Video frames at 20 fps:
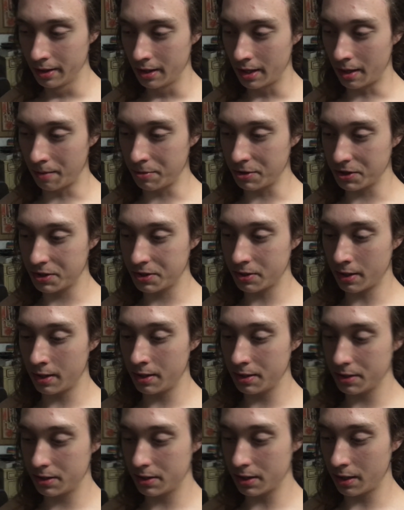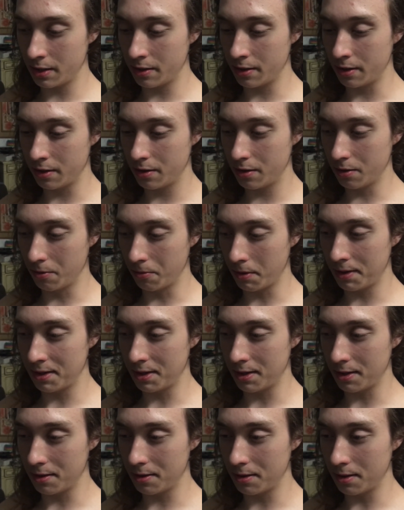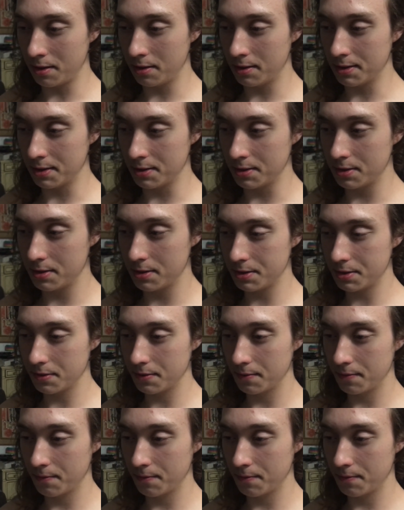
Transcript: I'm just trying to say that the way that I think is...